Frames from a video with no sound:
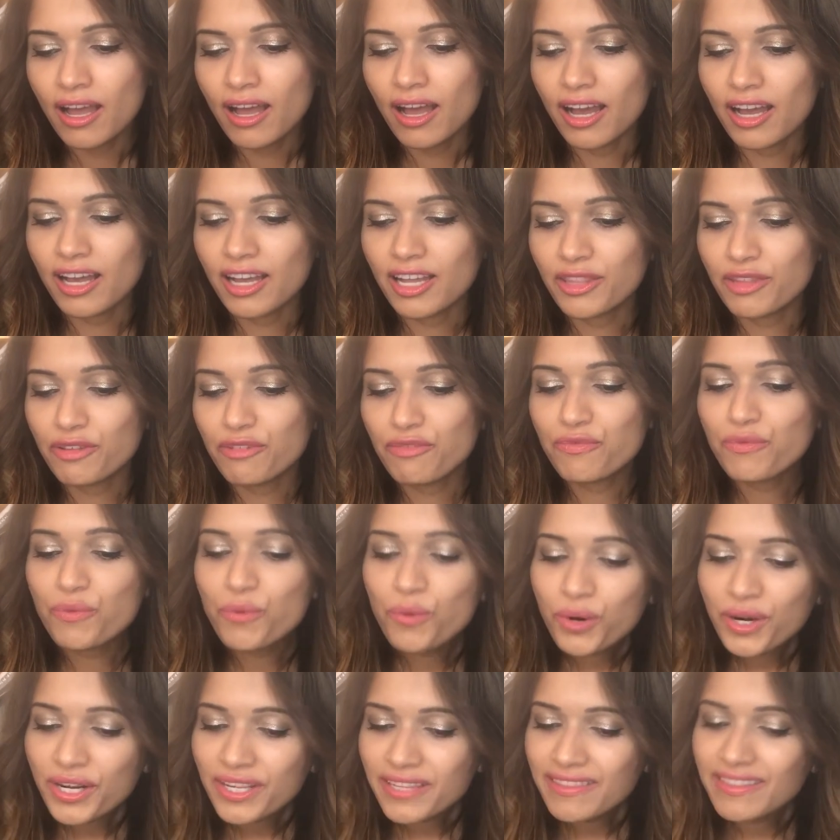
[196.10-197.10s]
Uh, the
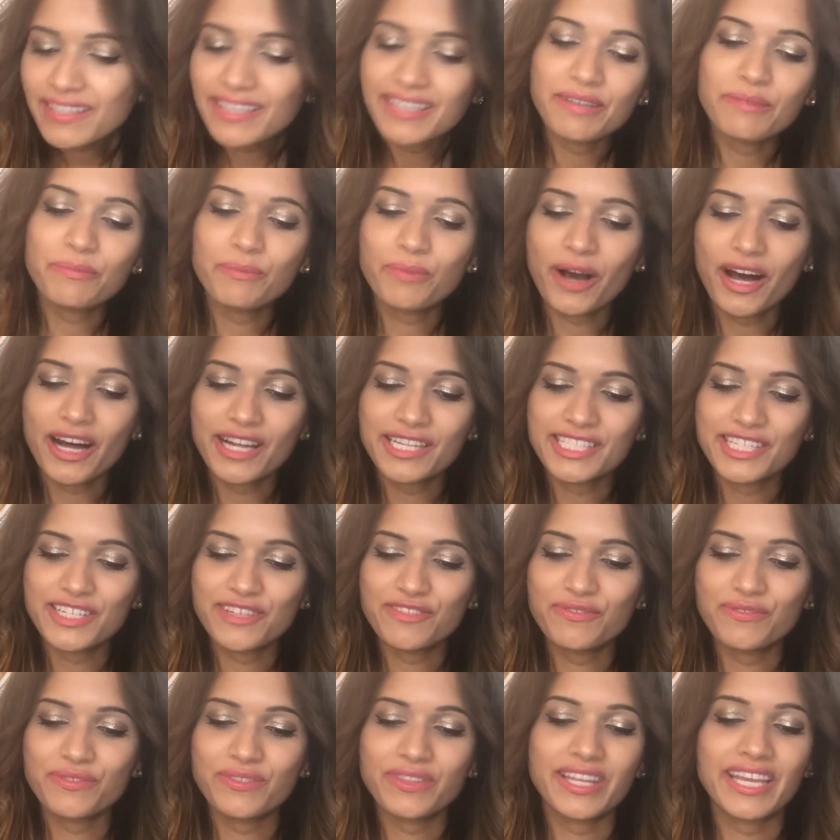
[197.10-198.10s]
fourth
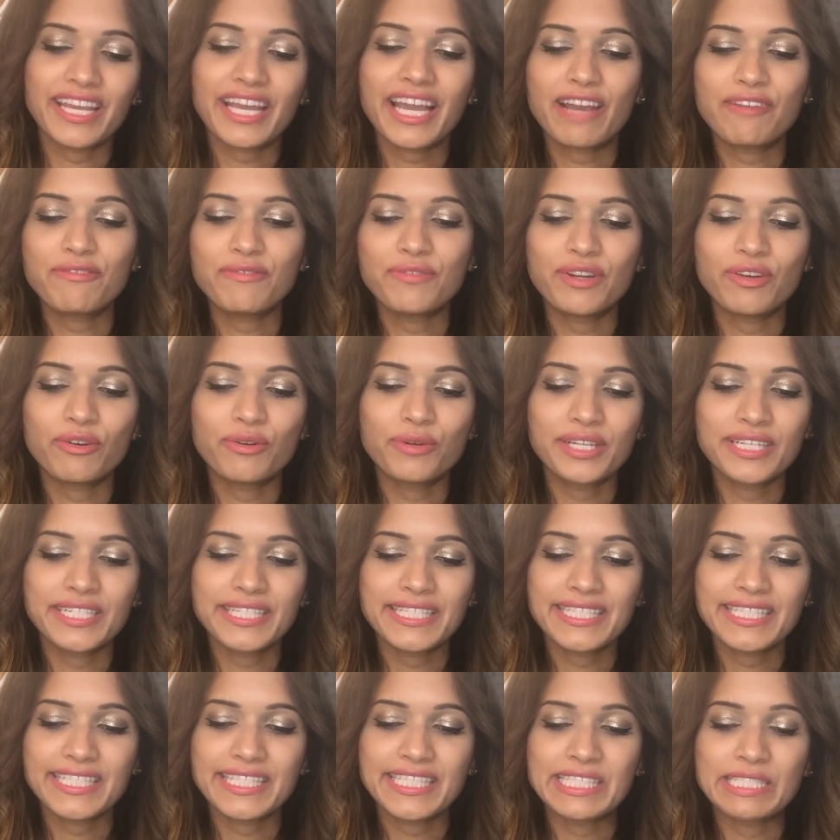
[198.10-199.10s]
positive thing I've
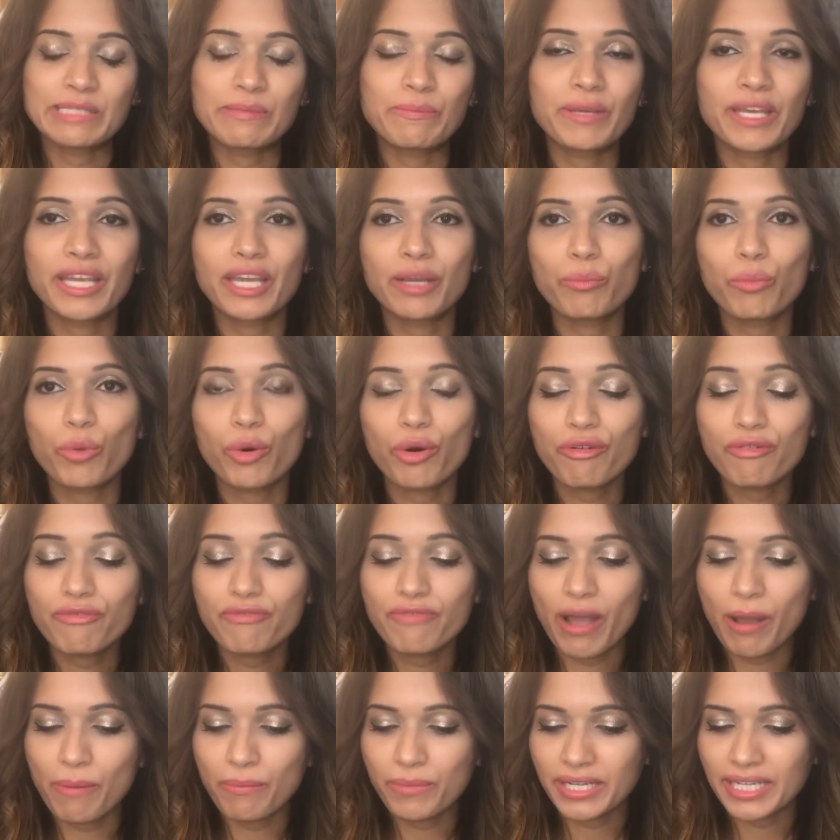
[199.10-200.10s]
noticed since being more
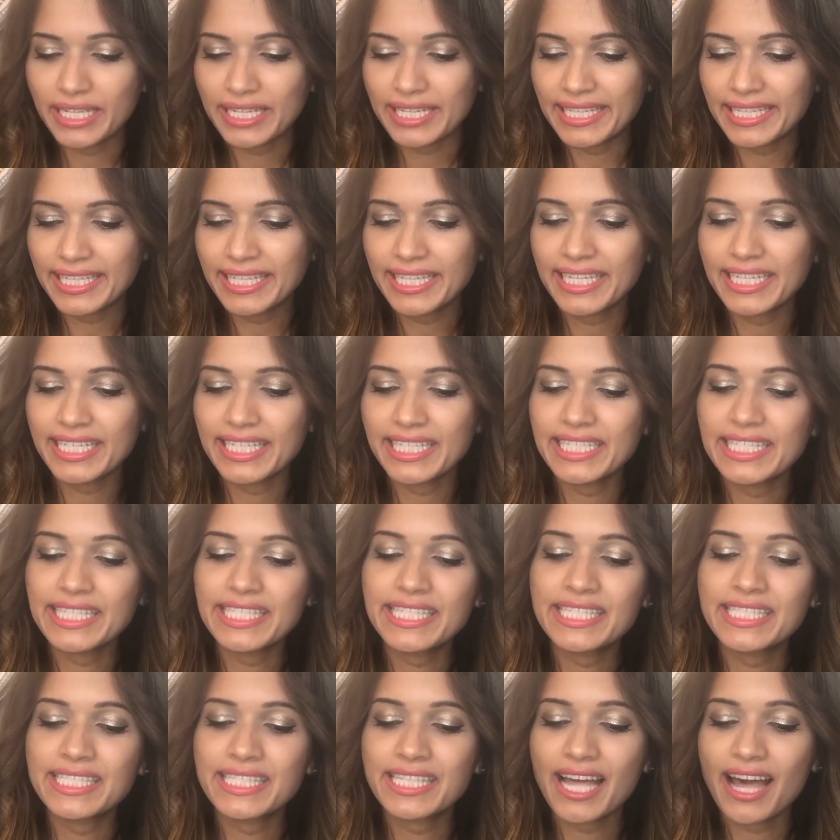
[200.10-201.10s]
feminine
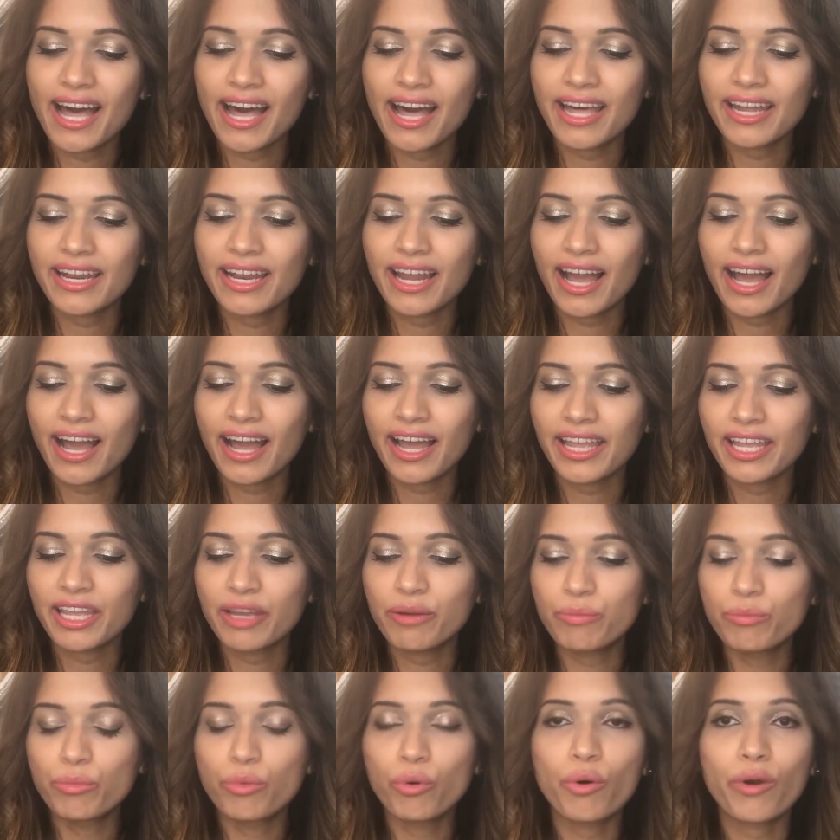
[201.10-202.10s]
is that I
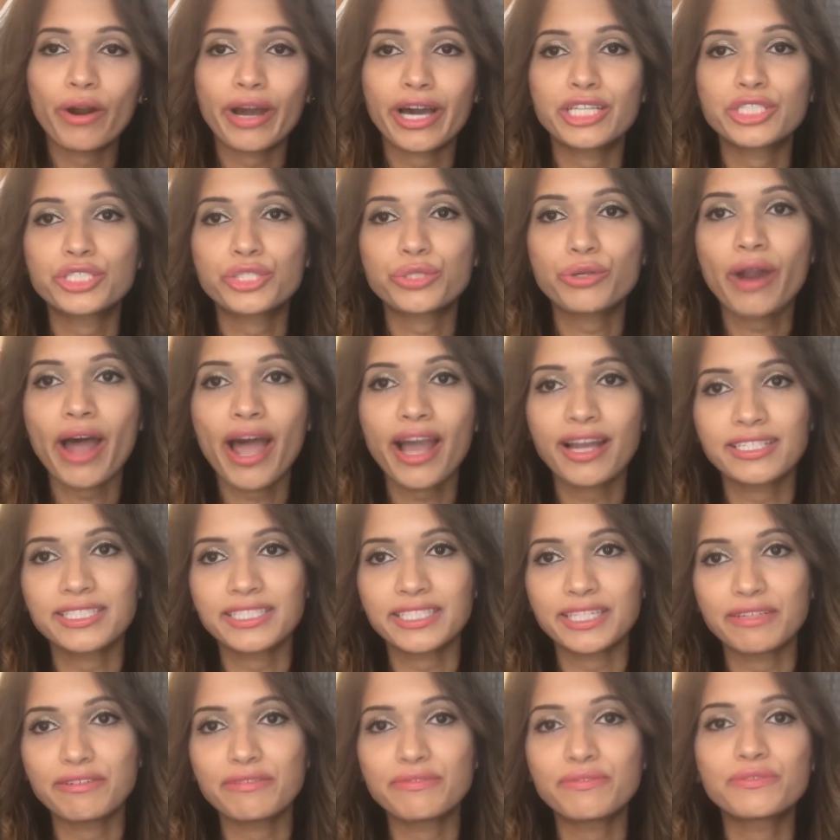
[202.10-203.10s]
am more
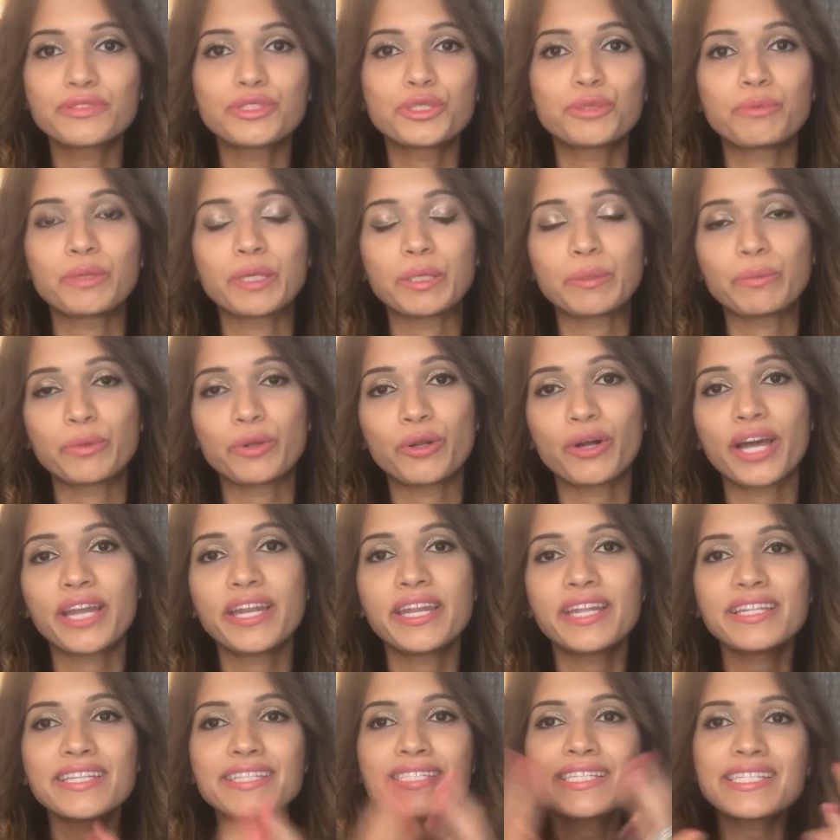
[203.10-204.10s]
attractive to people.
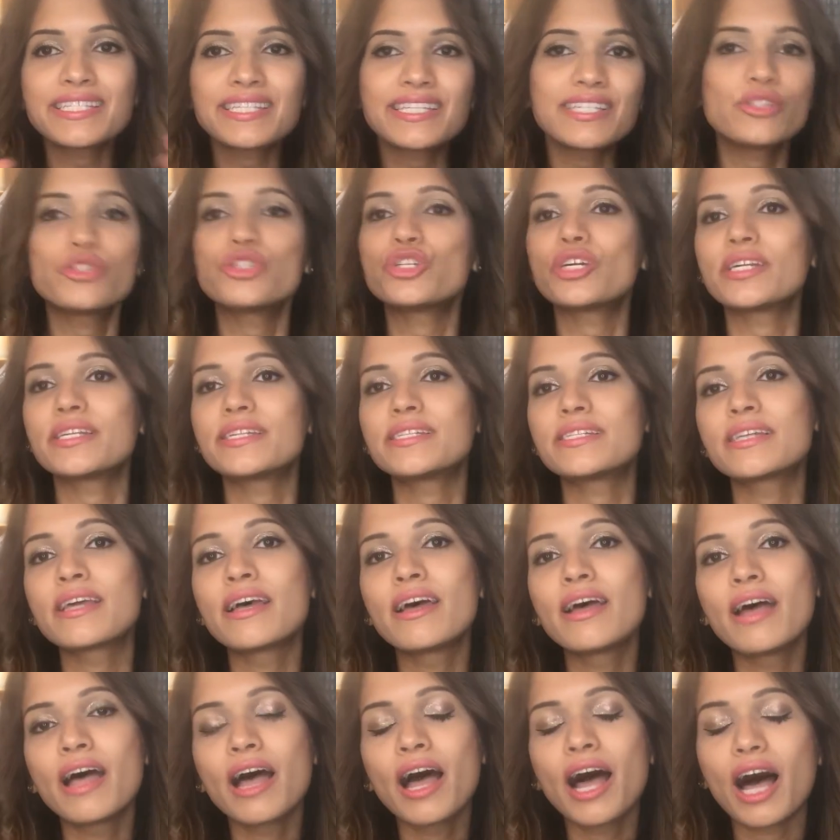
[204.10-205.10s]
And this isn't just
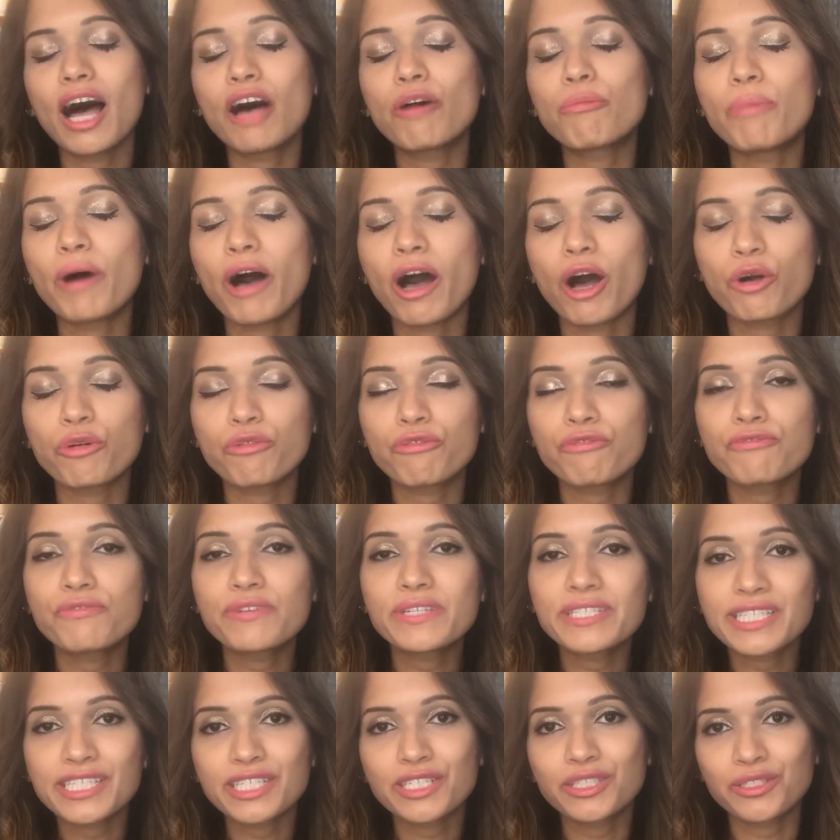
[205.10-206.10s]
about
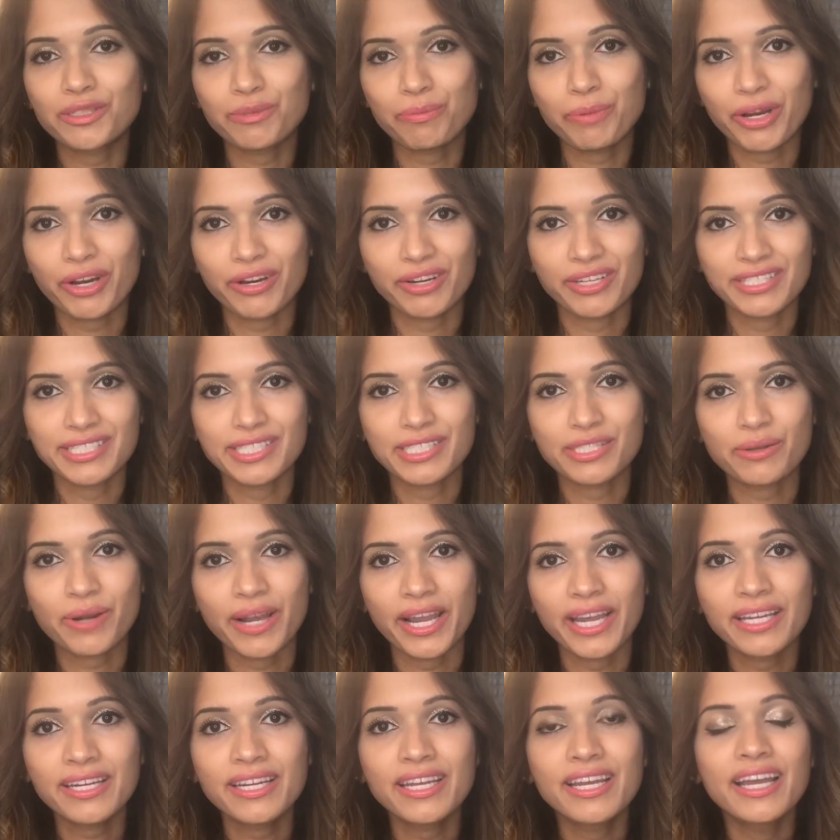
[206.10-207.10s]
physical appearance,
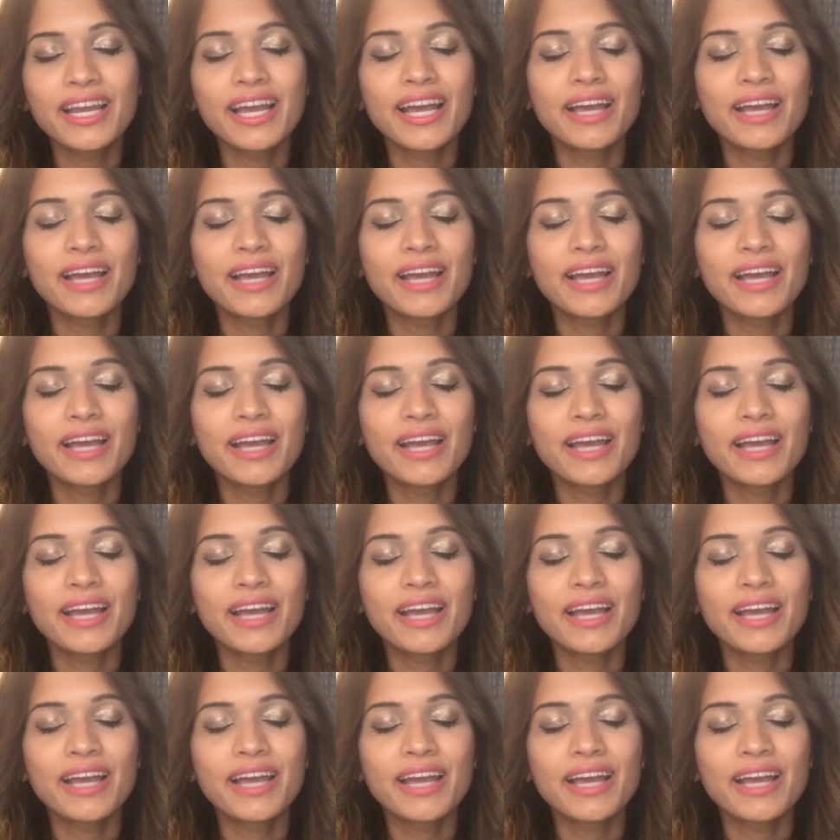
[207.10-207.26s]
right?